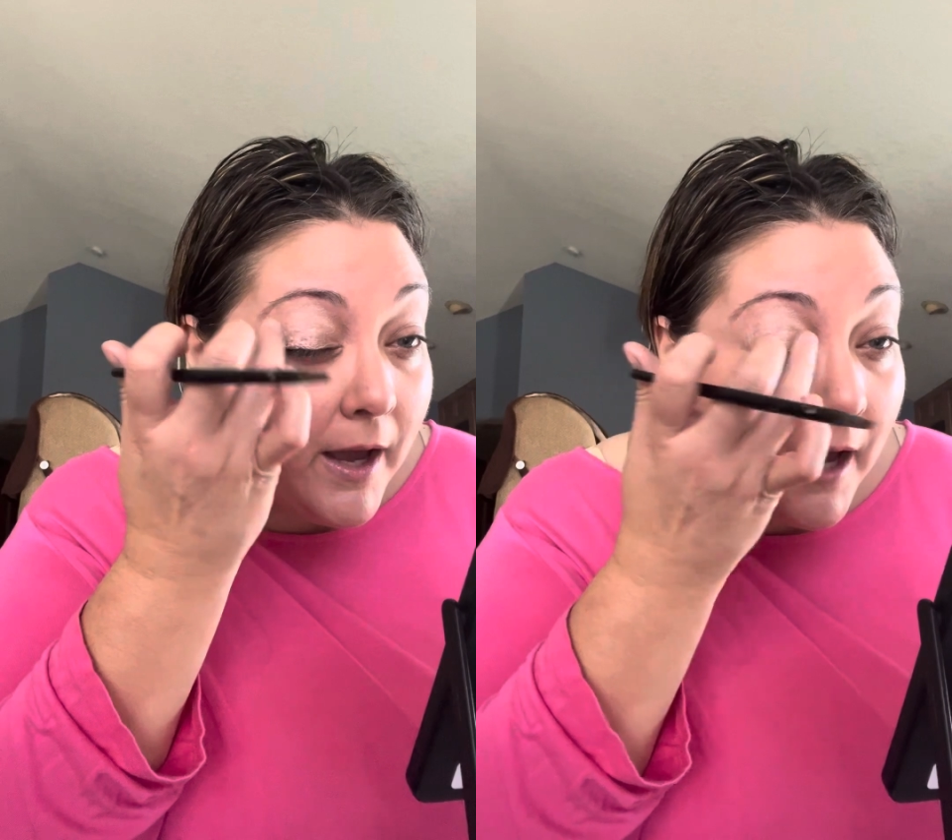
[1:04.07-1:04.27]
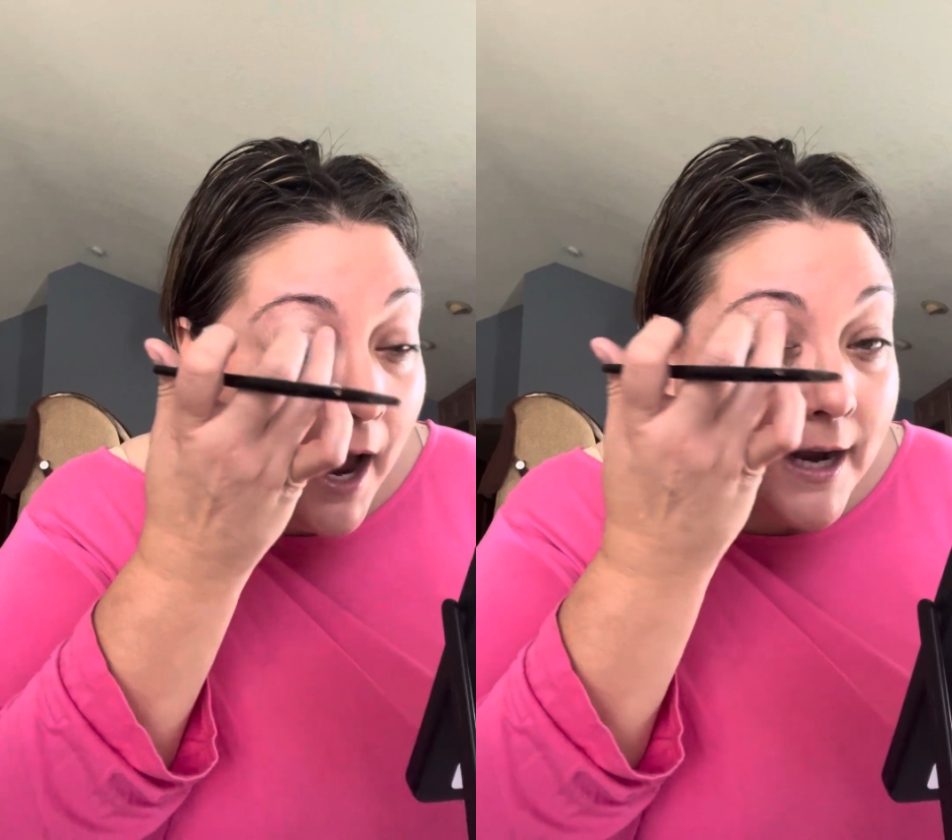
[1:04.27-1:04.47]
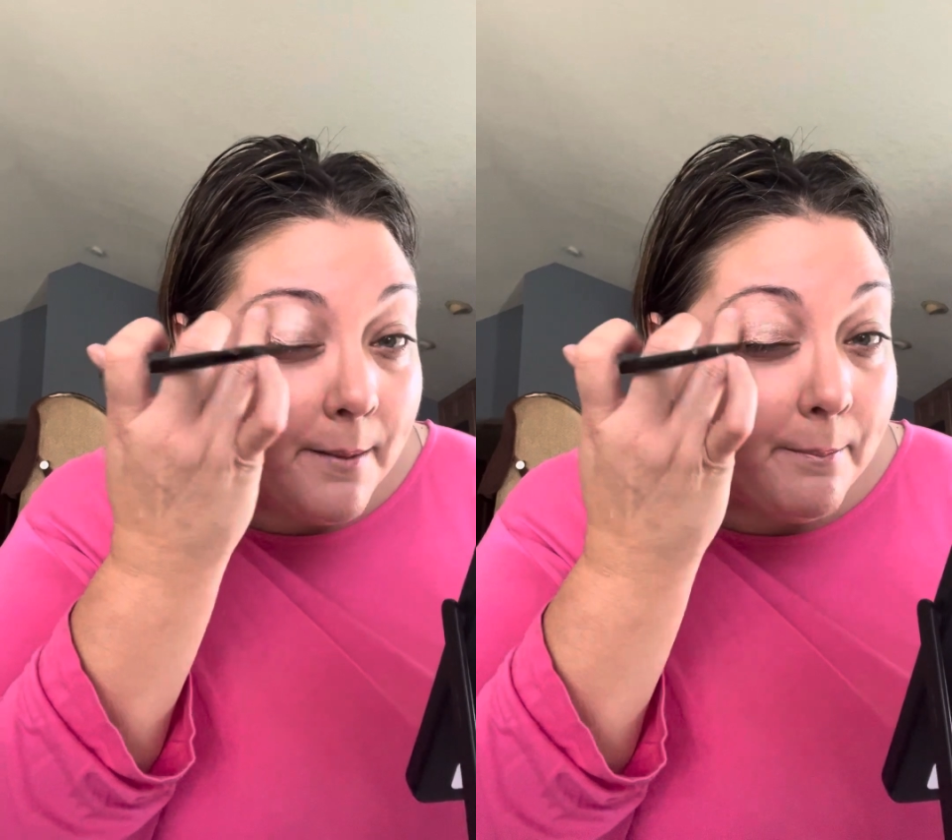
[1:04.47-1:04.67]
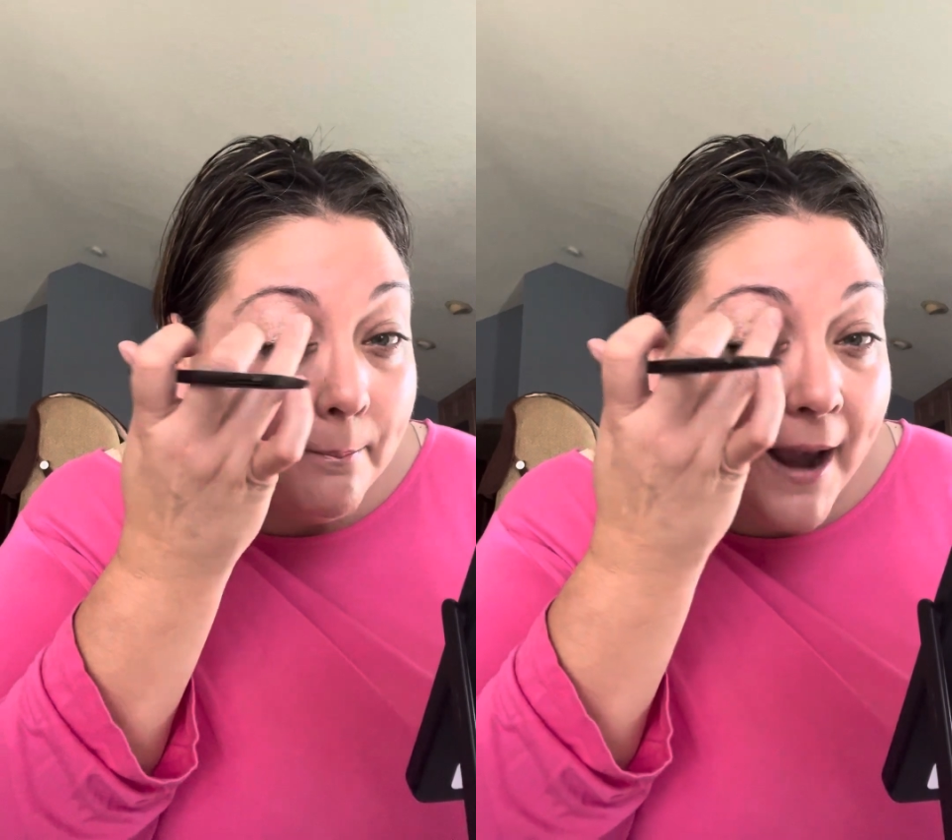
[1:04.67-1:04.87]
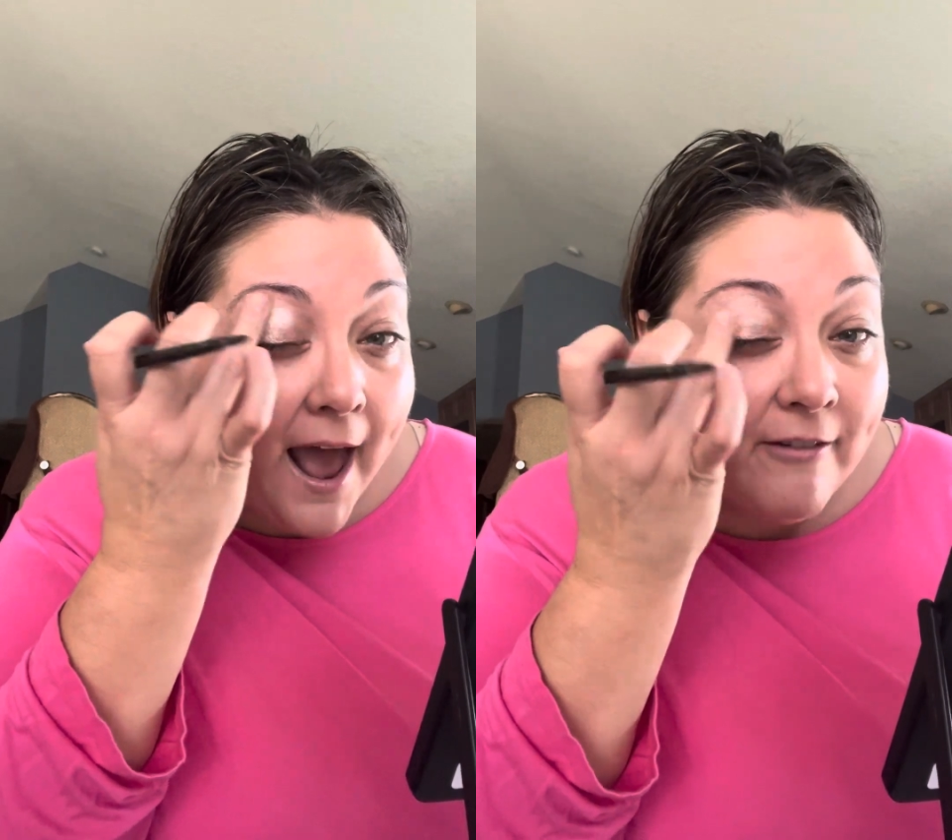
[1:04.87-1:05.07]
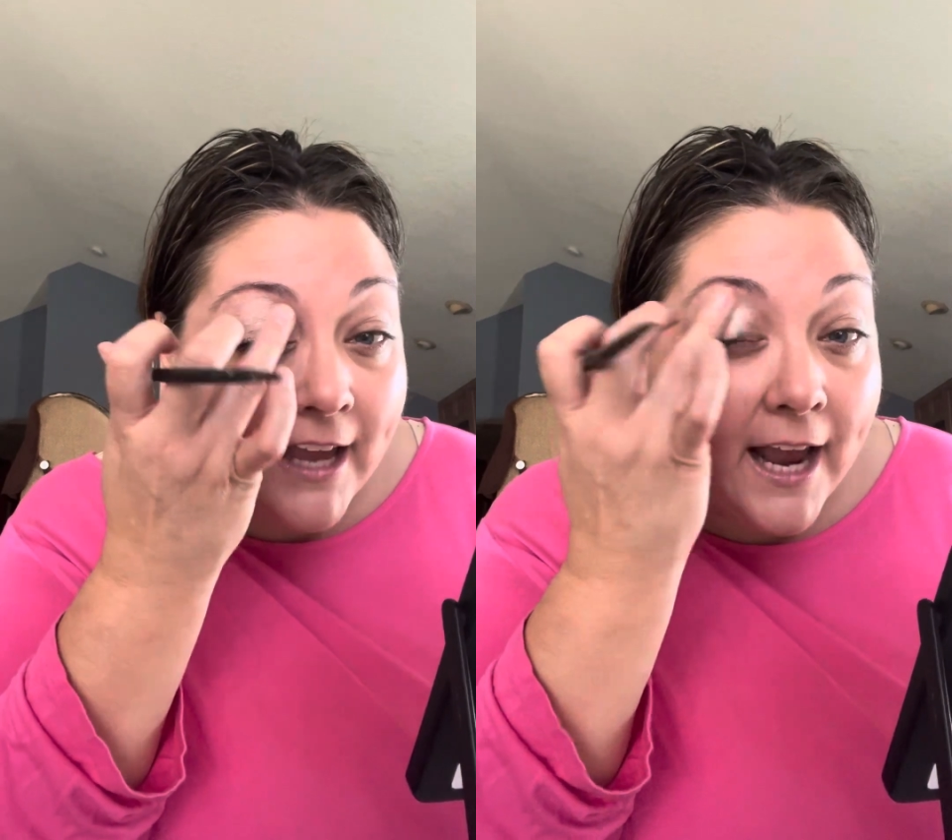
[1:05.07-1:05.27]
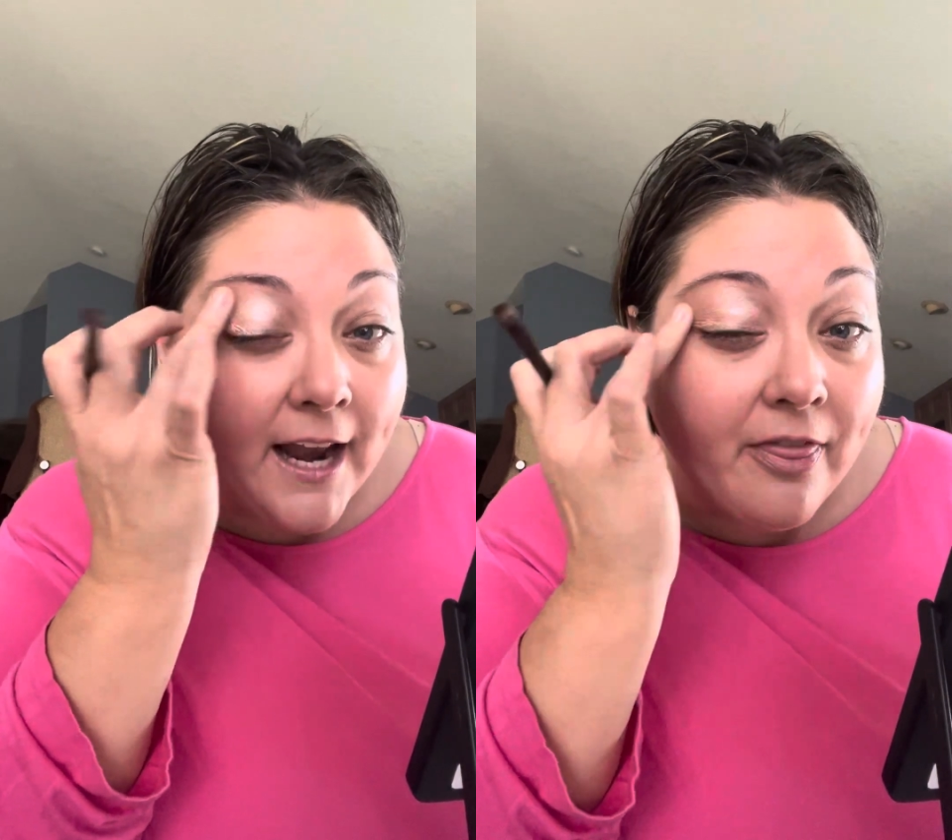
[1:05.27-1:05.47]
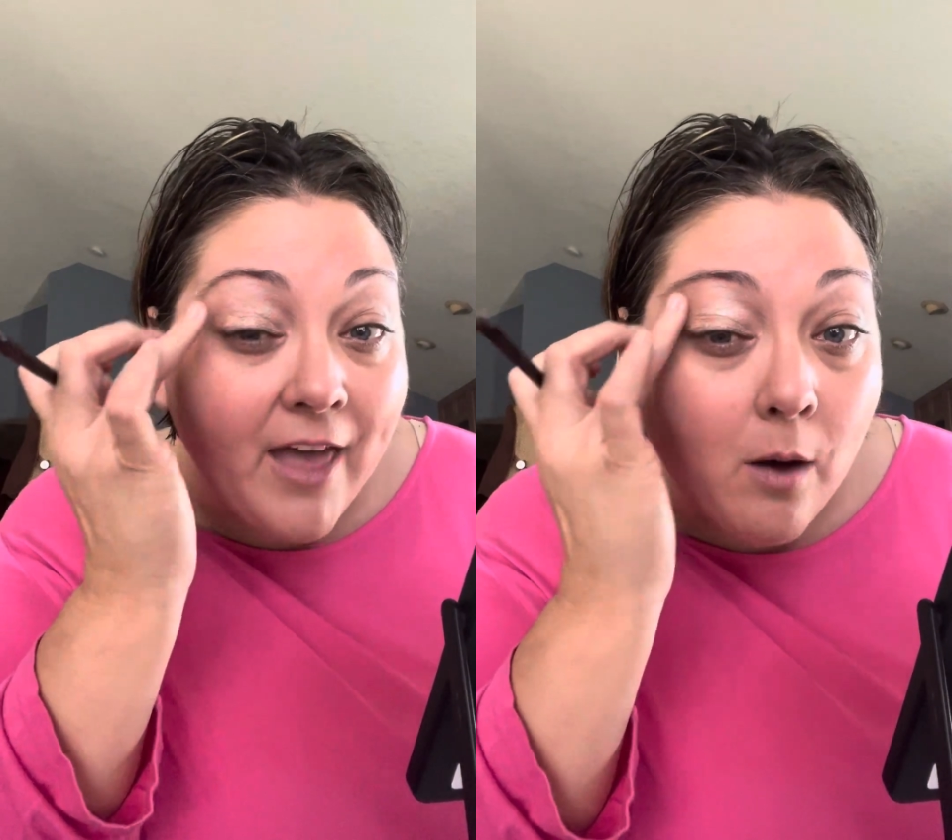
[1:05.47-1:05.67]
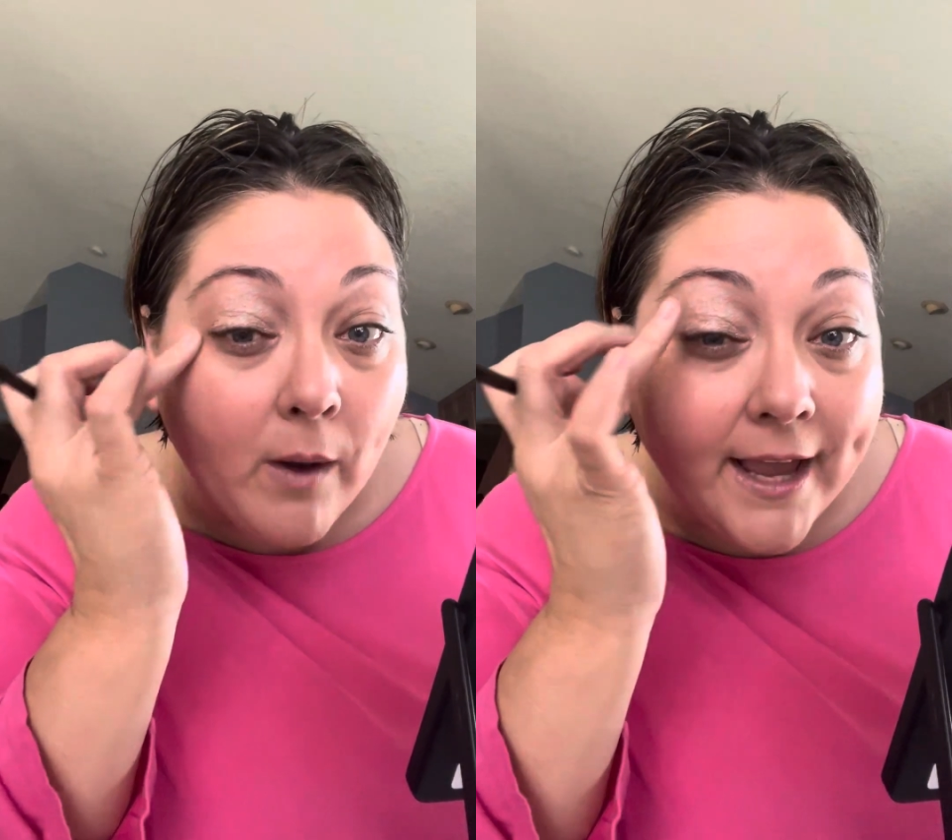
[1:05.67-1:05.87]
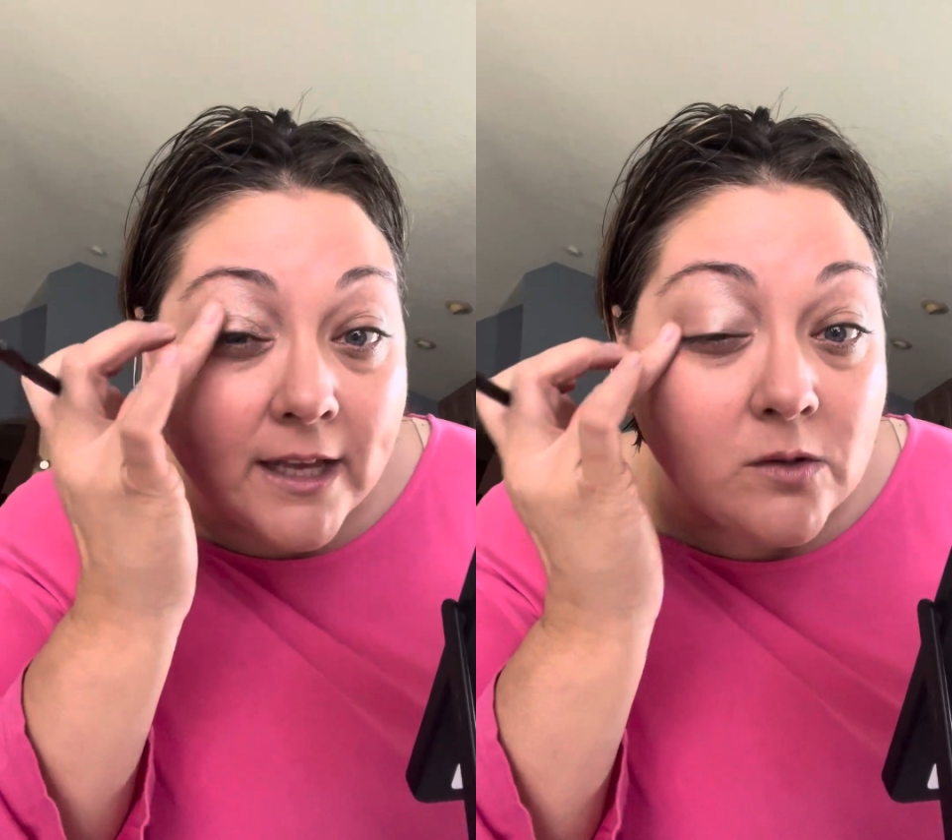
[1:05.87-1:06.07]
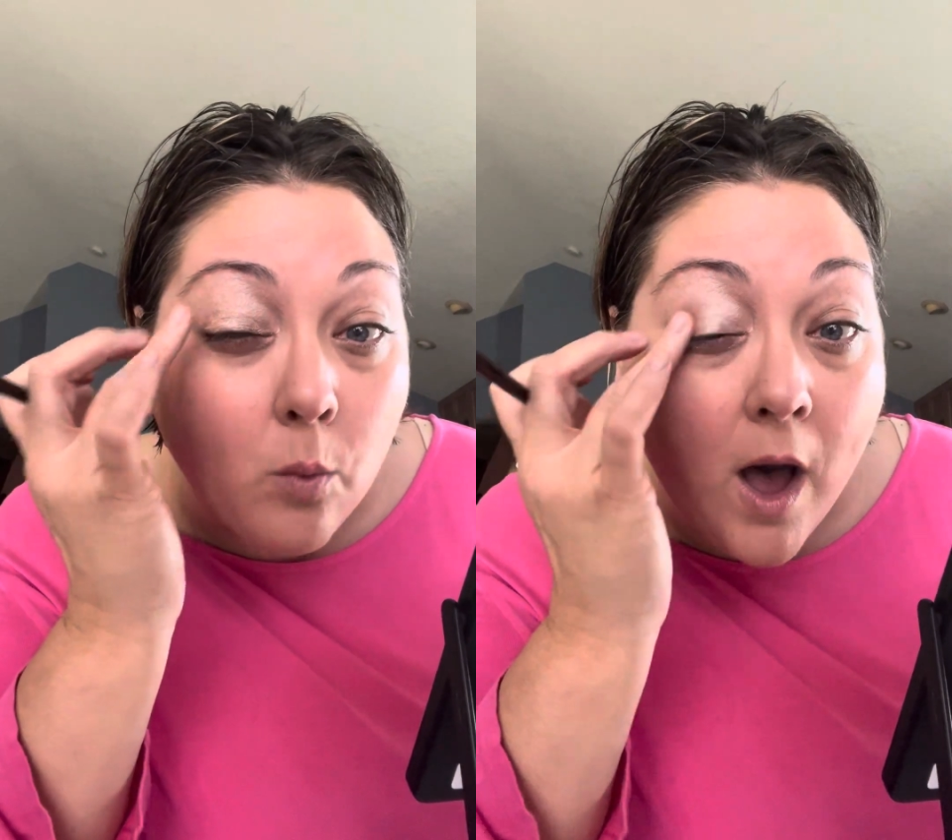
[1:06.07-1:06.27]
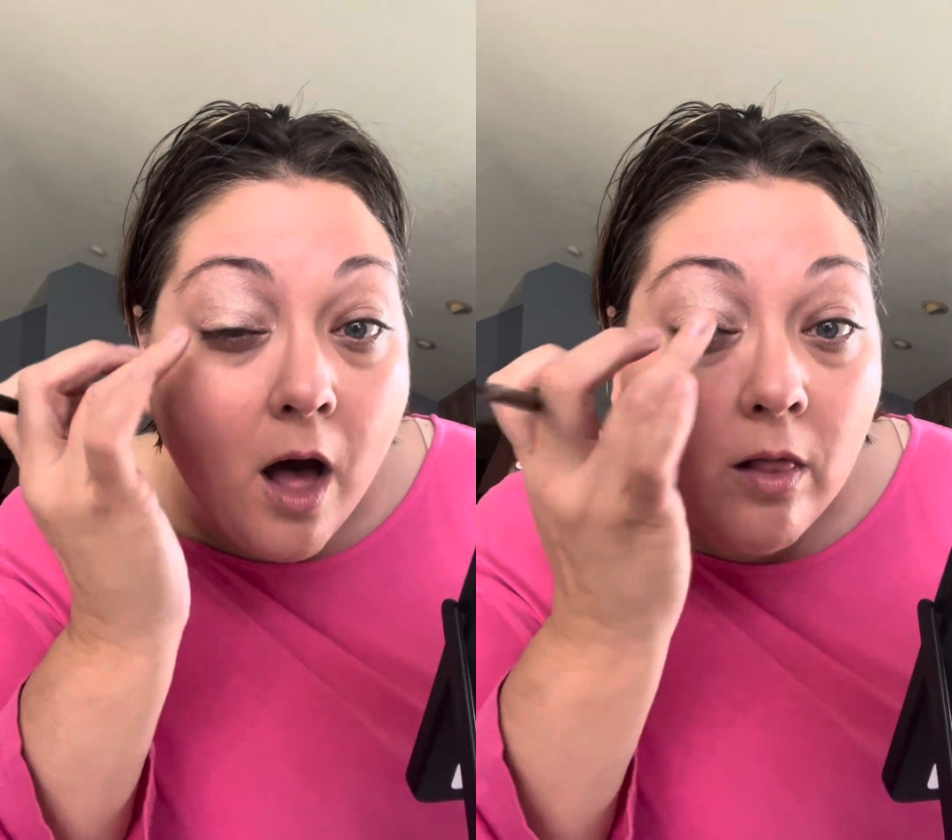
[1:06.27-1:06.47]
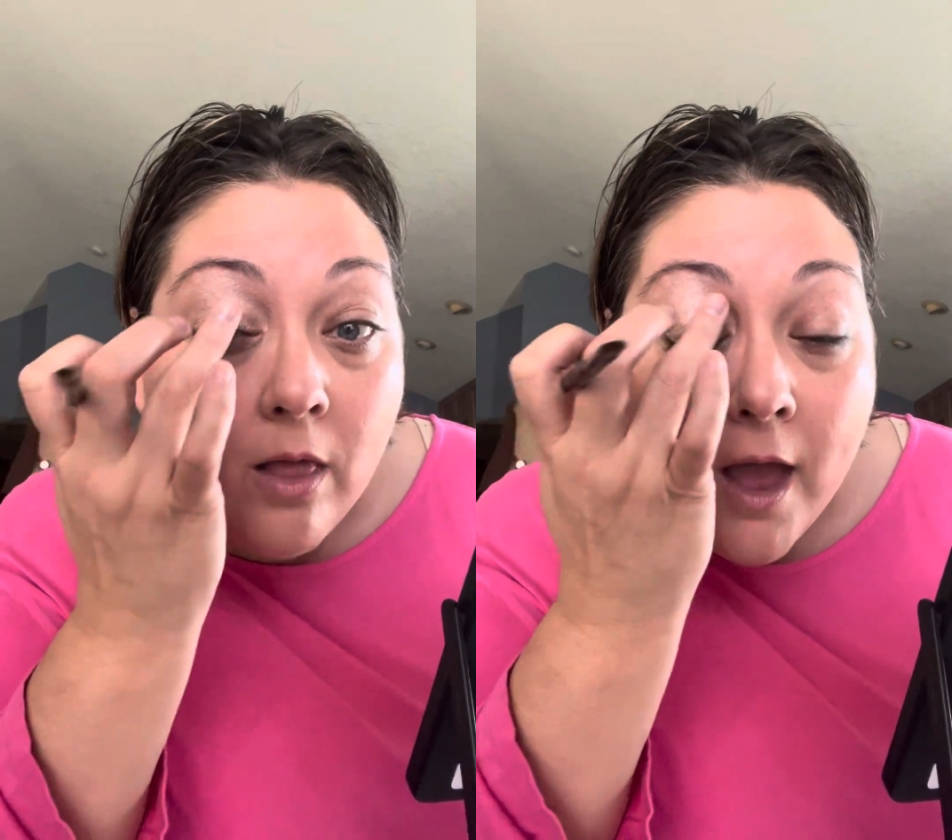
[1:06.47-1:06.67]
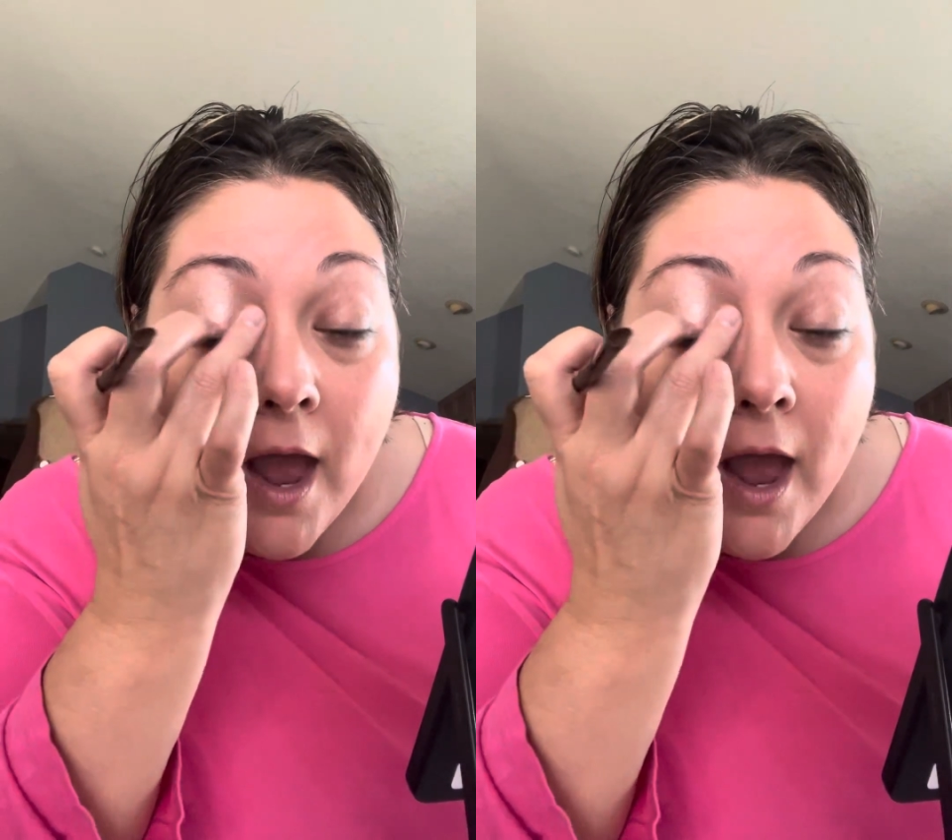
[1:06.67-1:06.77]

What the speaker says: kind of navigate it that way as well.